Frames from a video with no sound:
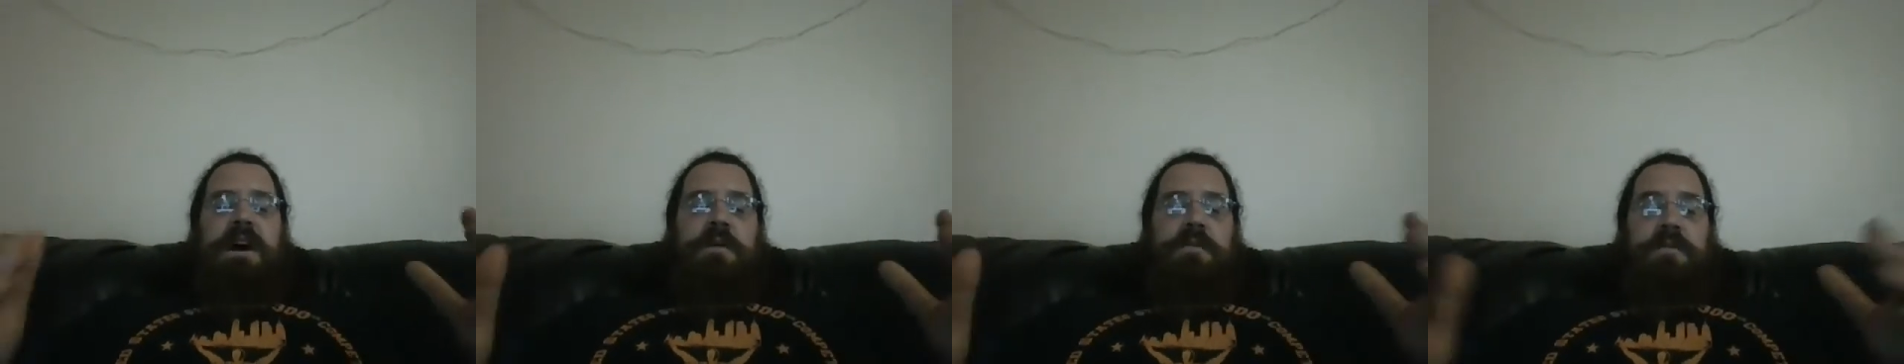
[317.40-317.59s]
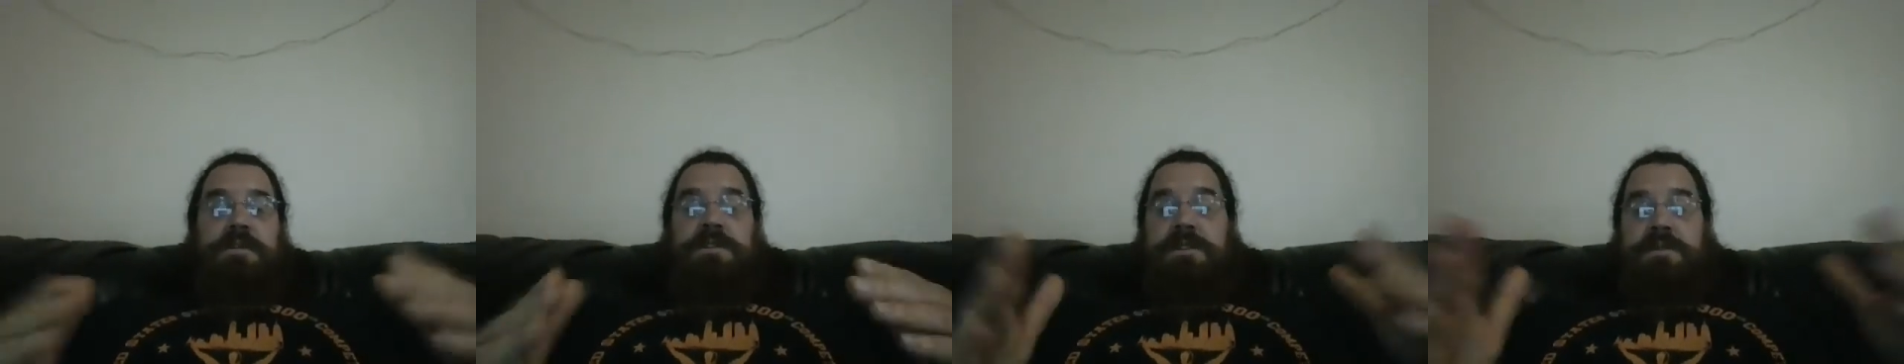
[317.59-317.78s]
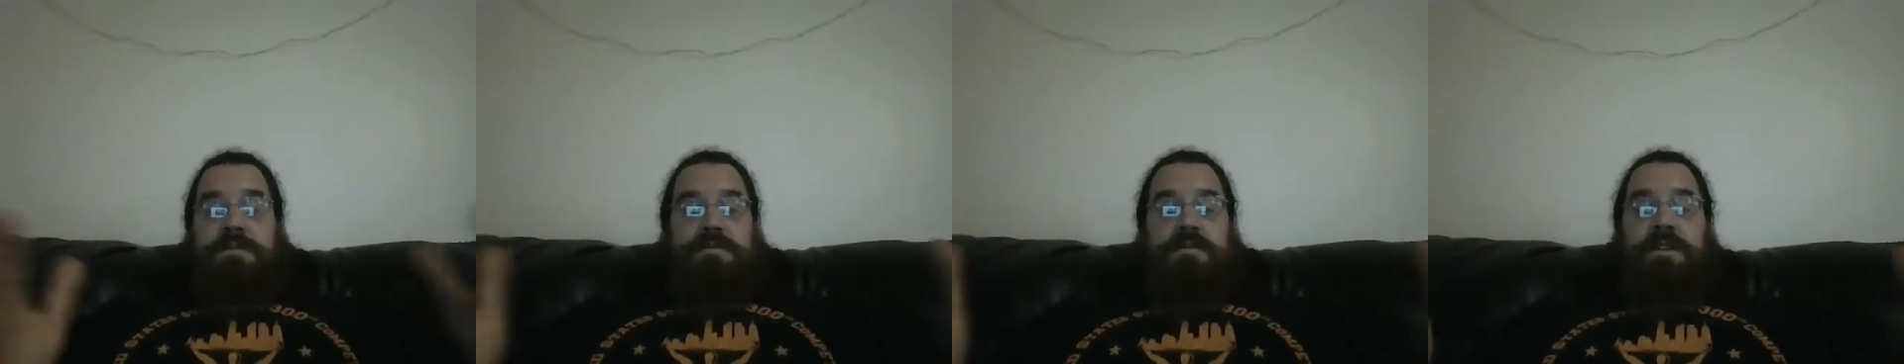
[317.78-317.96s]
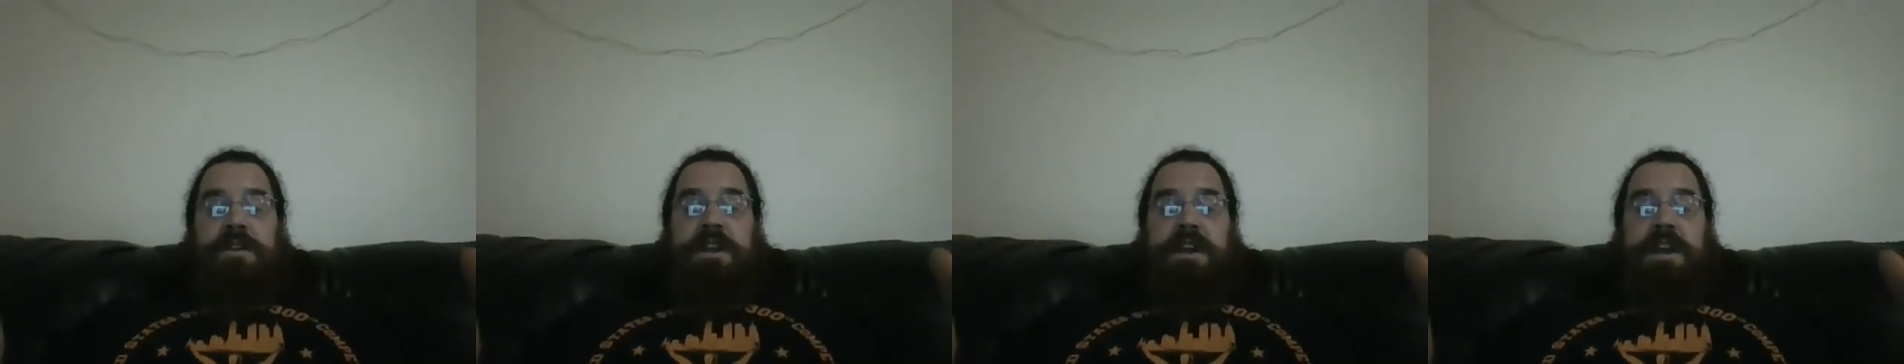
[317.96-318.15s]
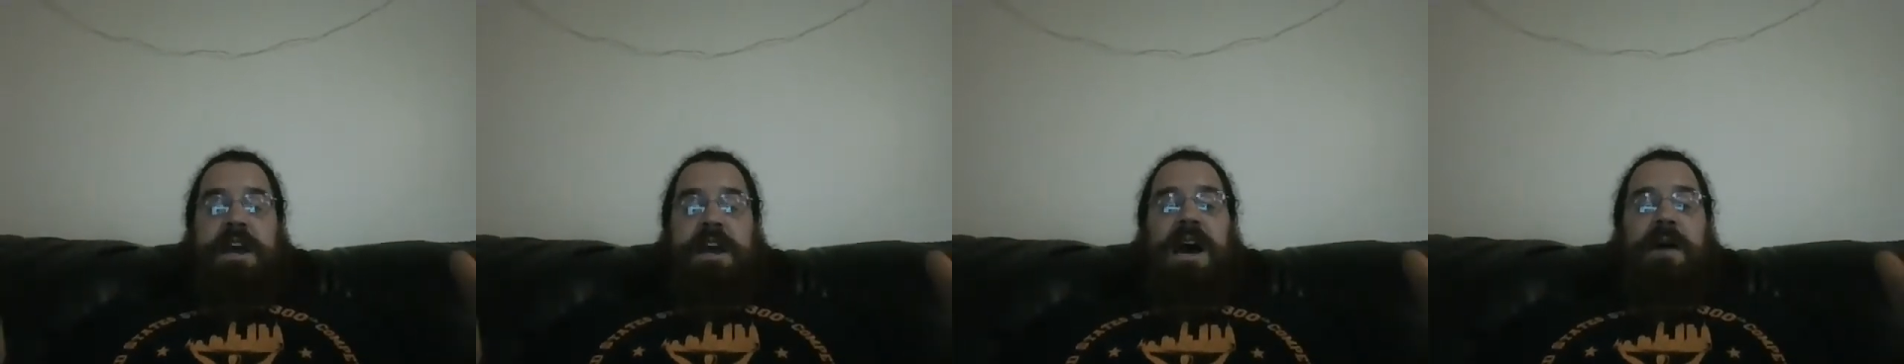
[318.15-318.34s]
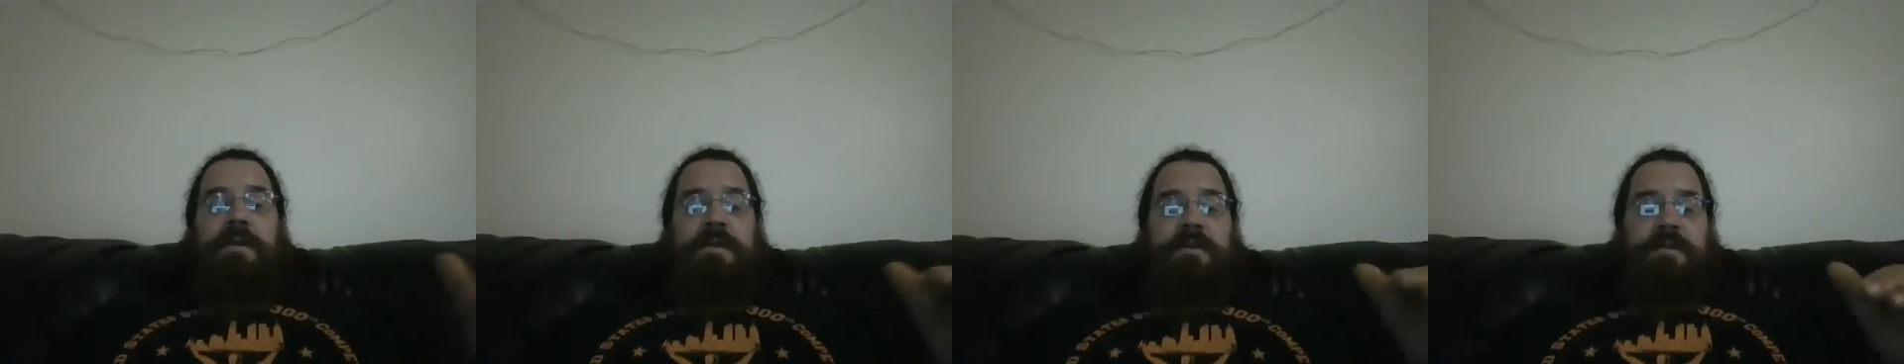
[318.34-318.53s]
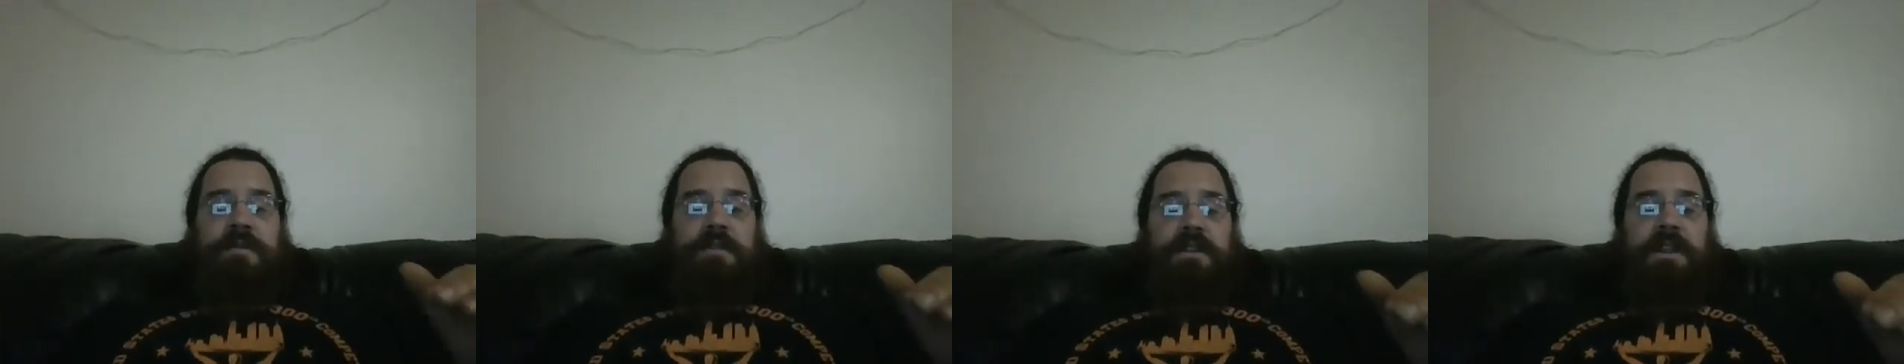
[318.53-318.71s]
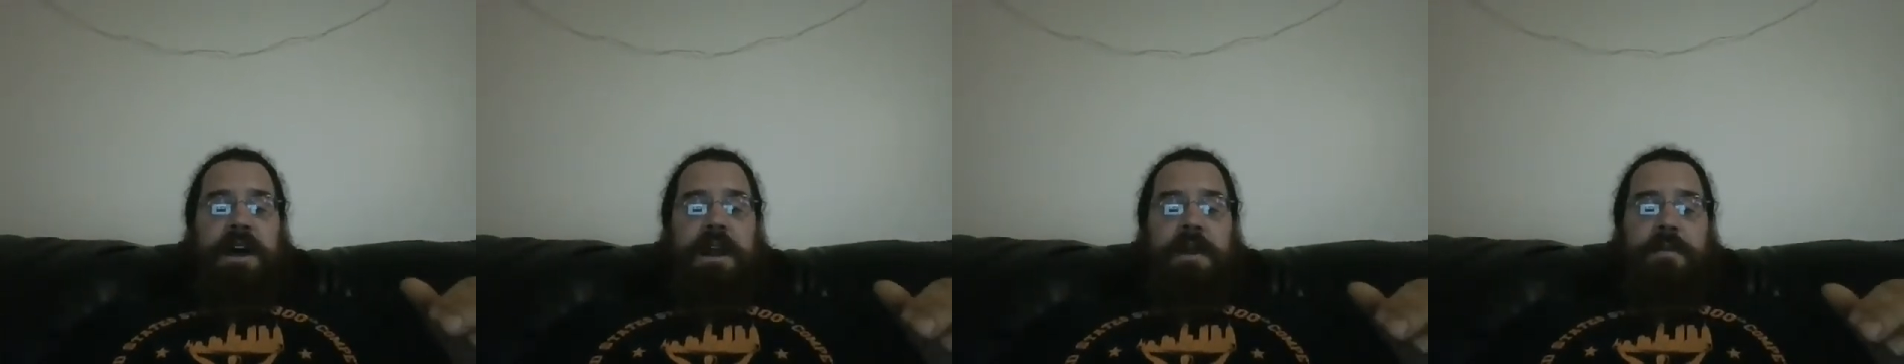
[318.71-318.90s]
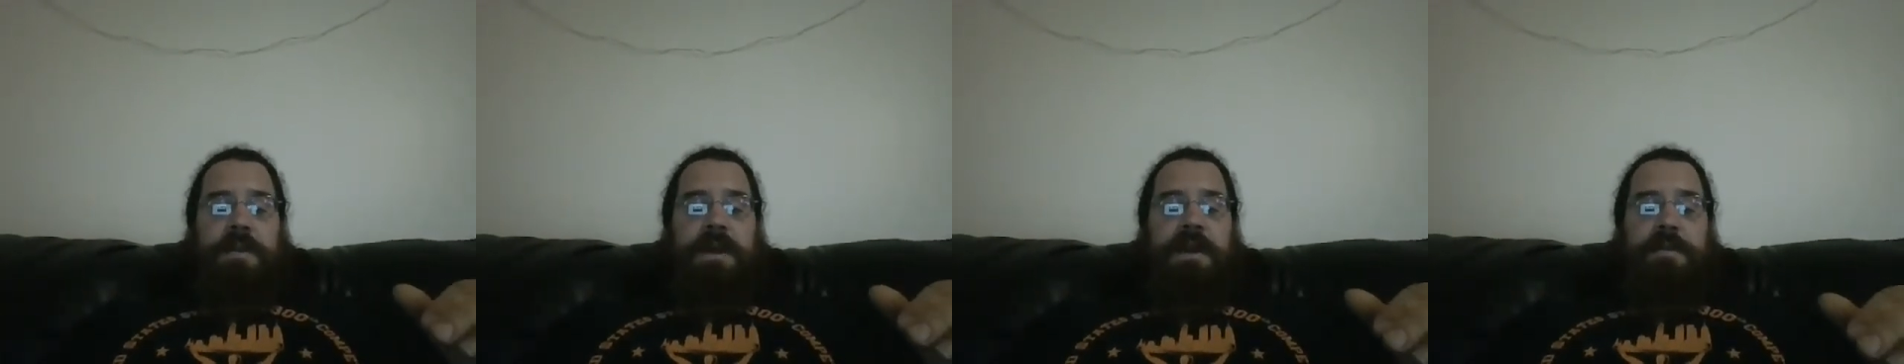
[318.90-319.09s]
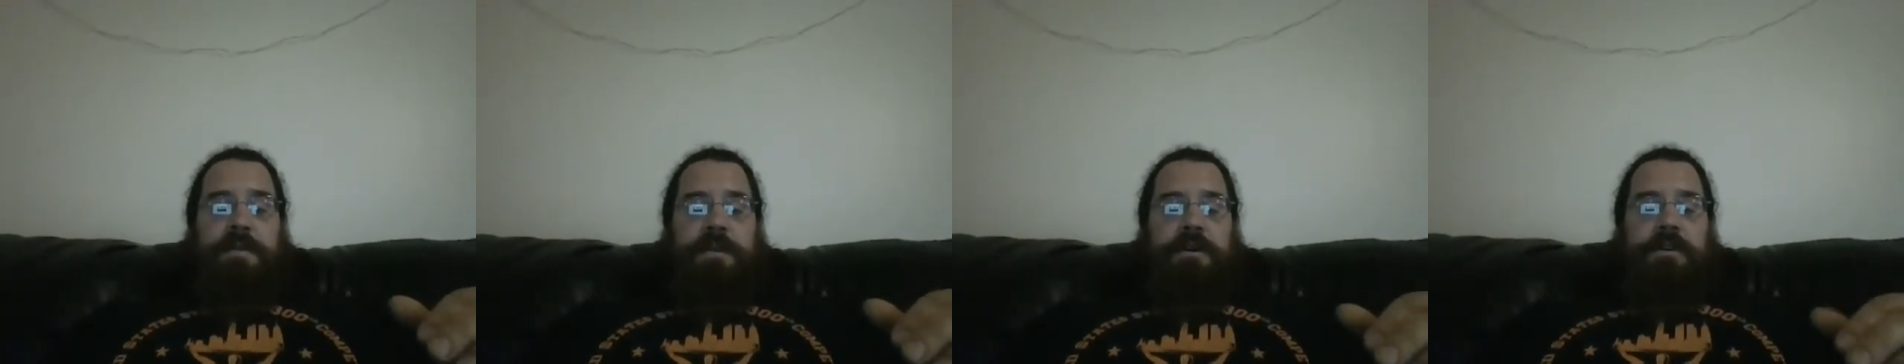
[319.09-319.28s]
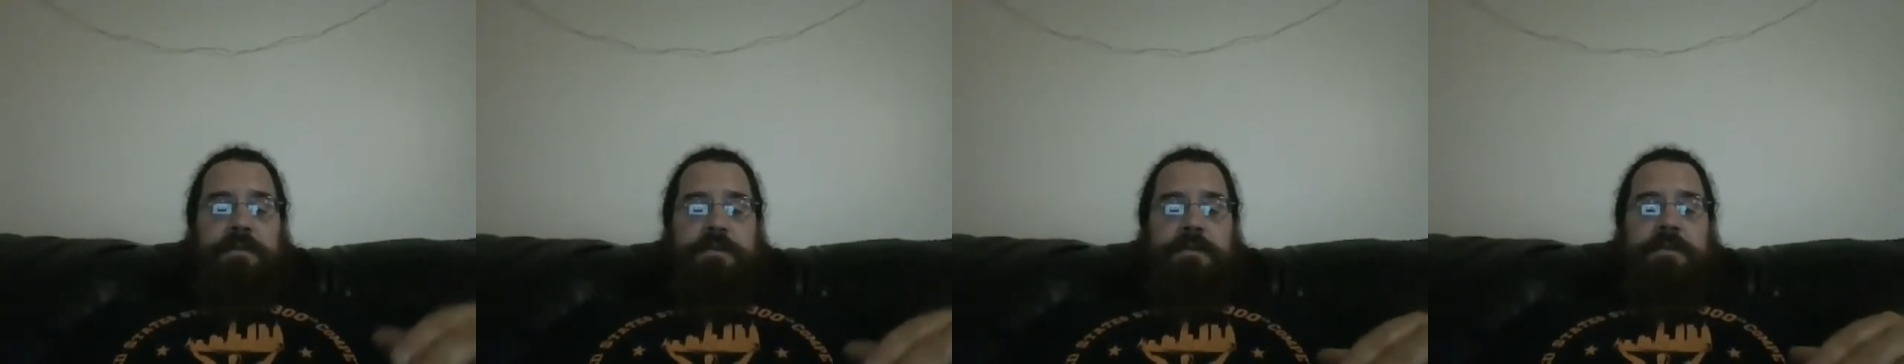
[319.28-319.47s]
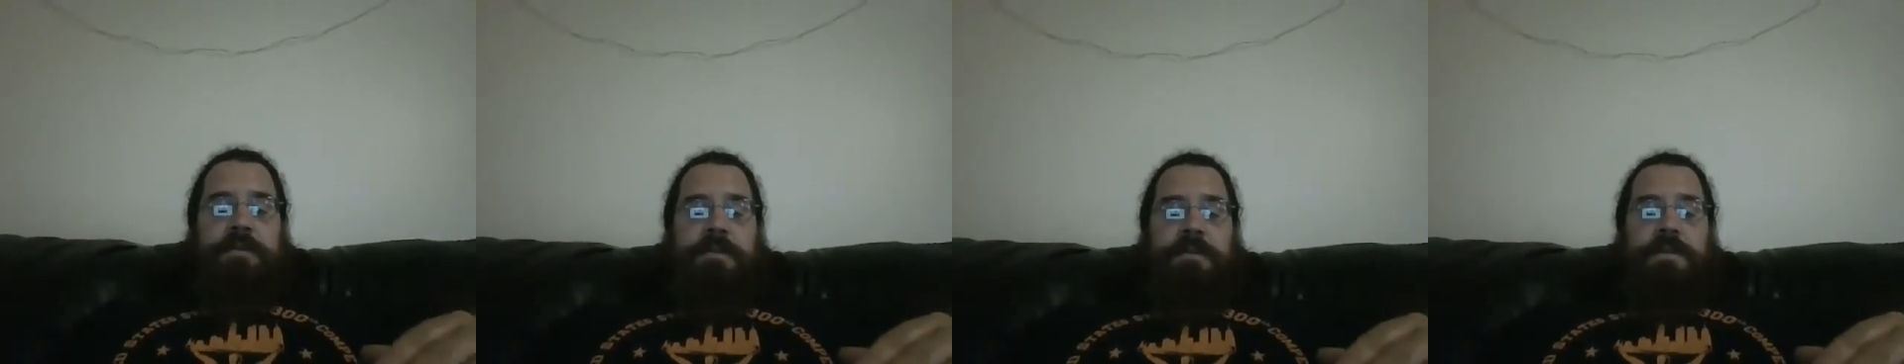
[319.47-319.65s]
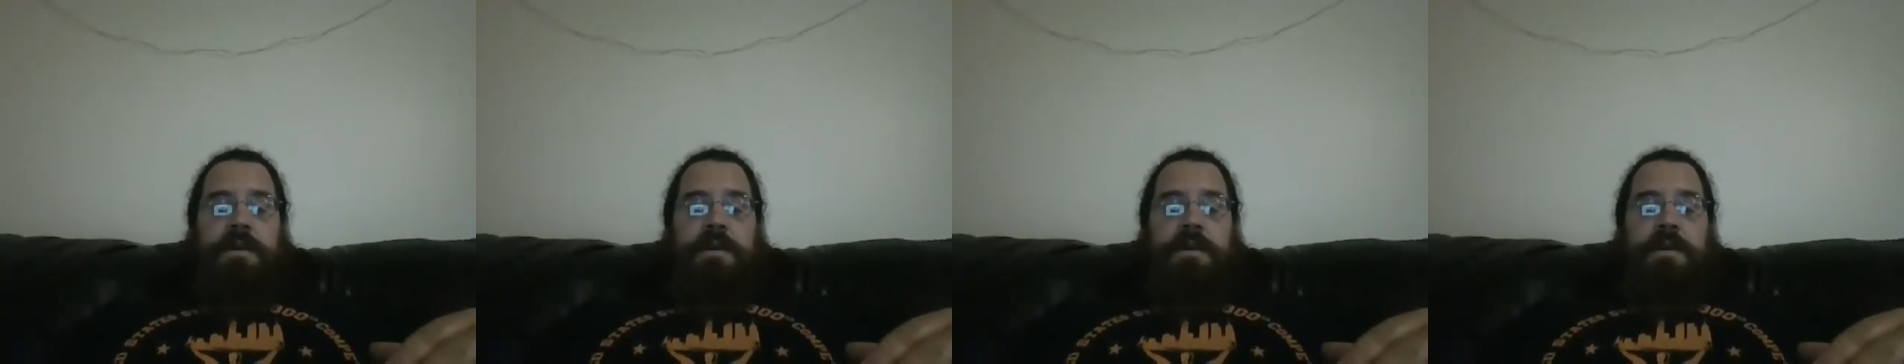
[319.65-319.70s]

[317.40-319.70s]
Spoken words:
which is really common for a lot of people,